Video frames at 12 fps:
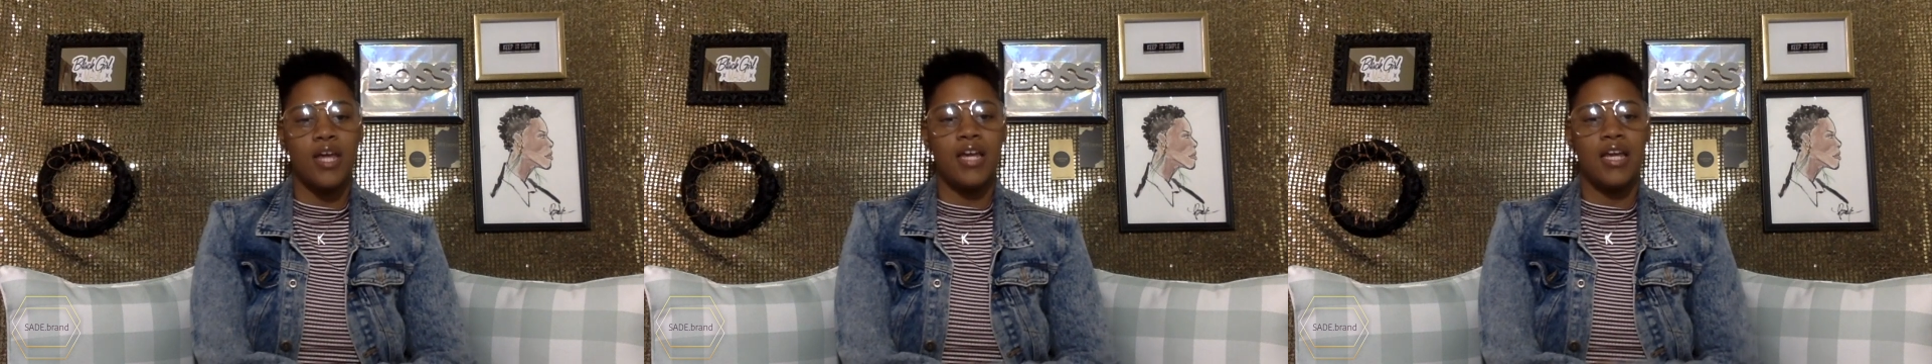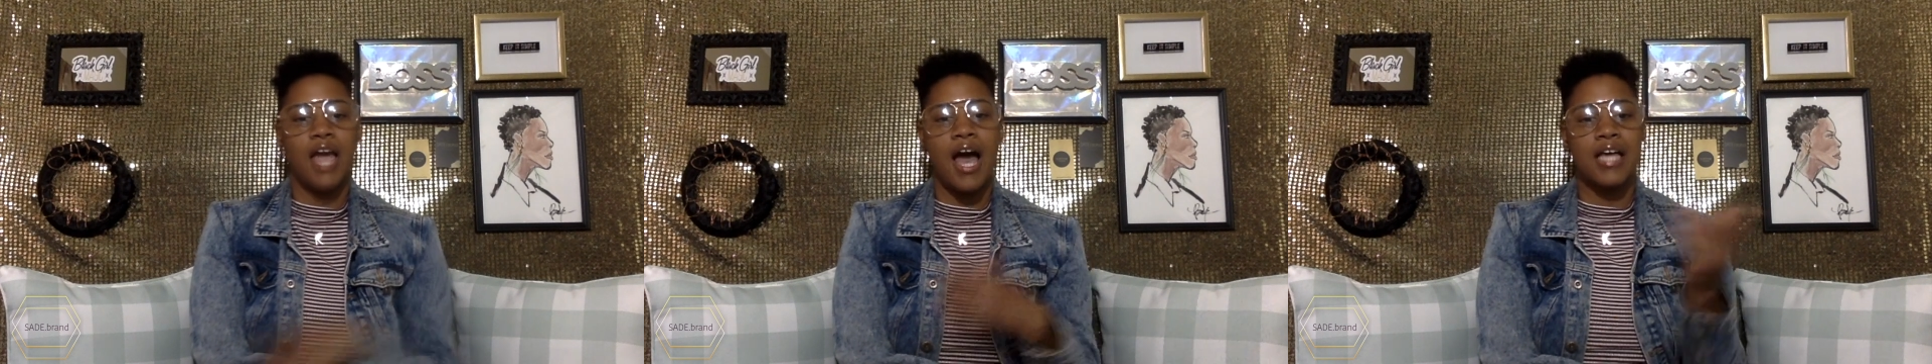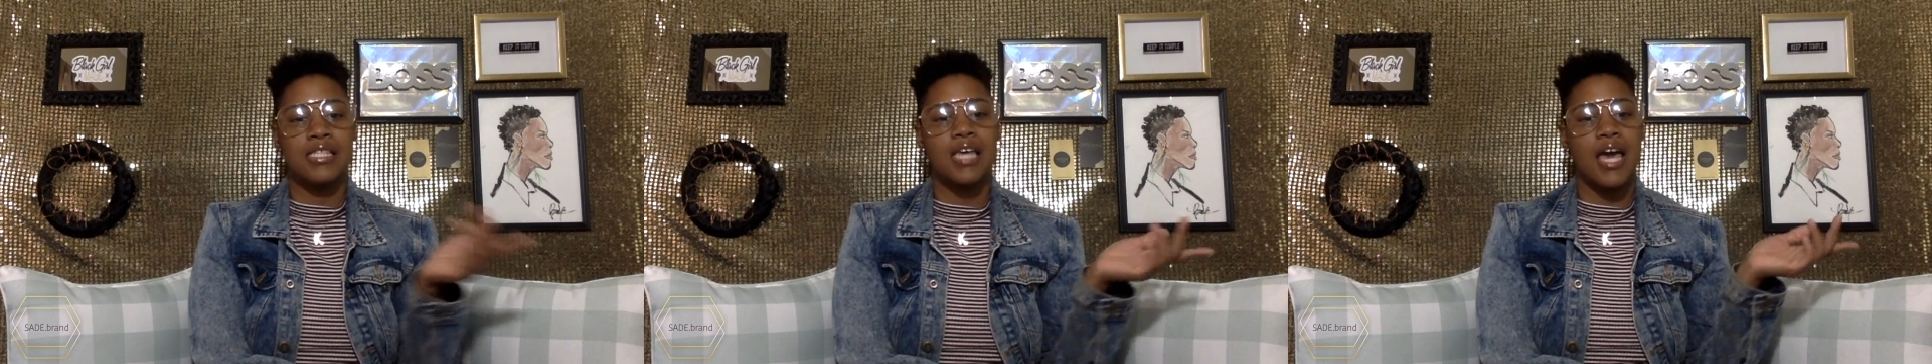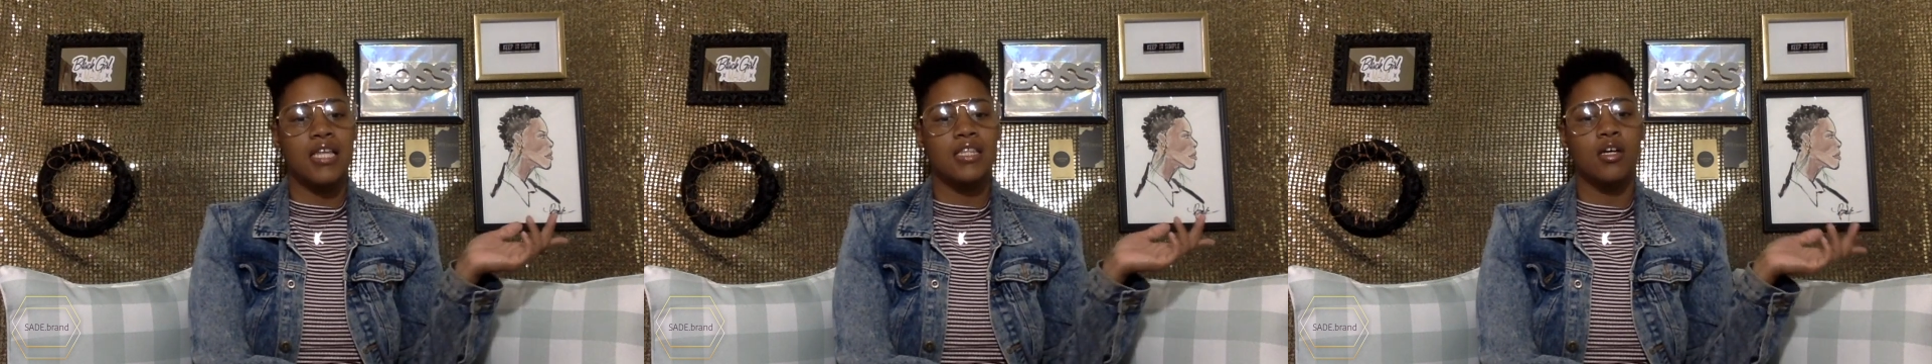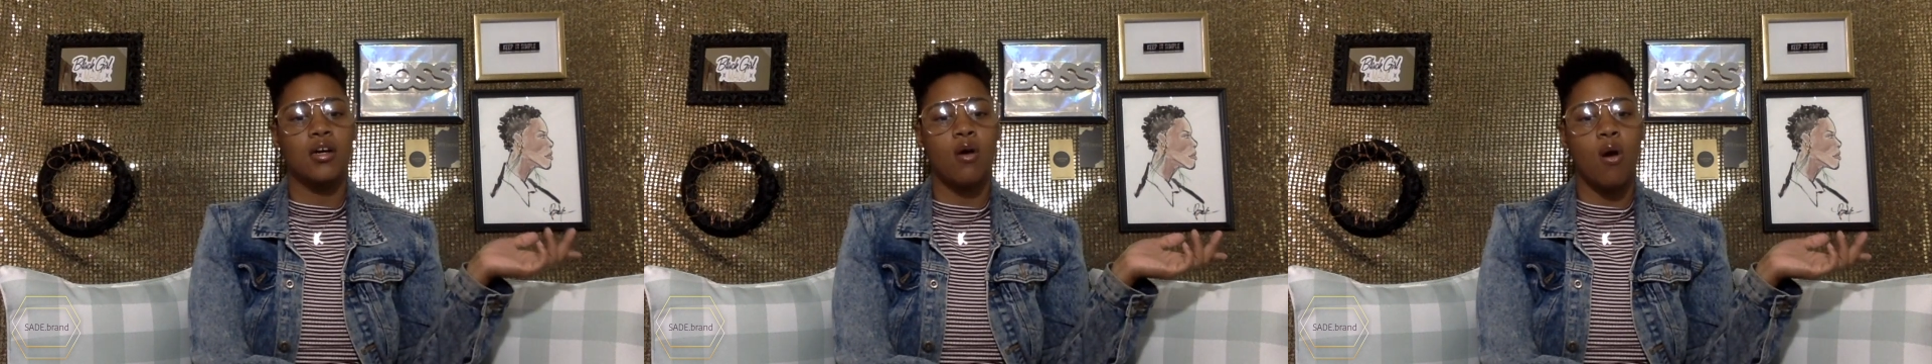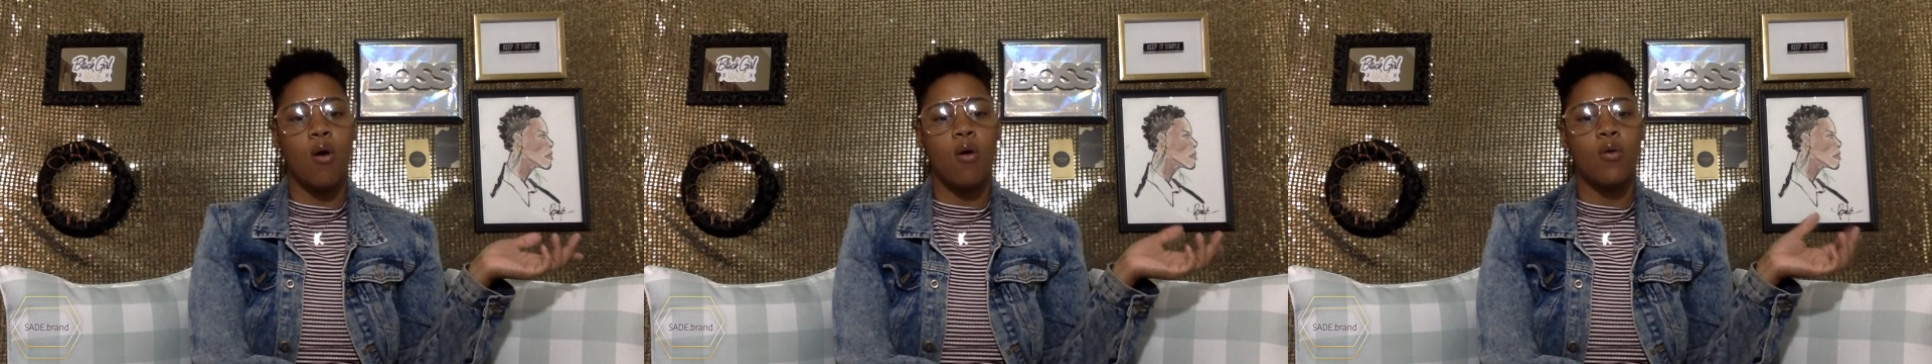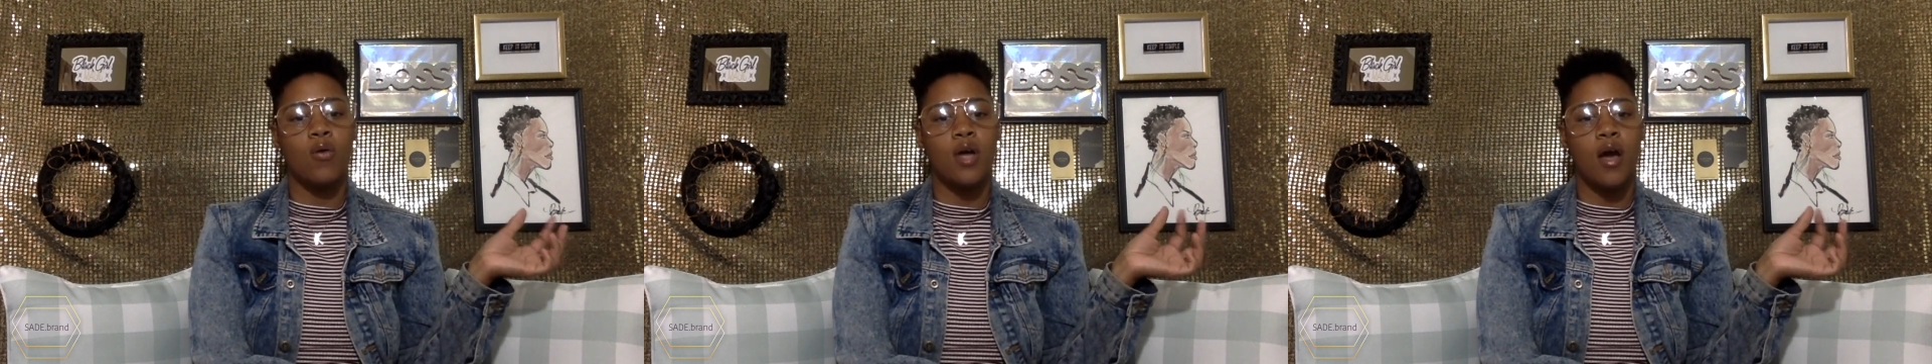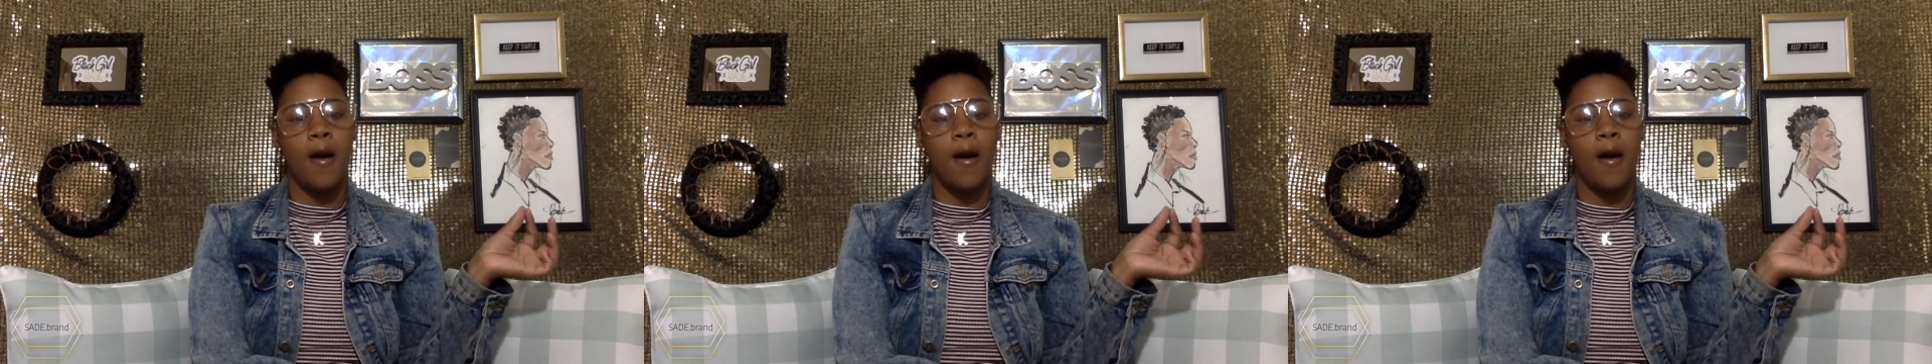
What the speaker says: and it has like the gold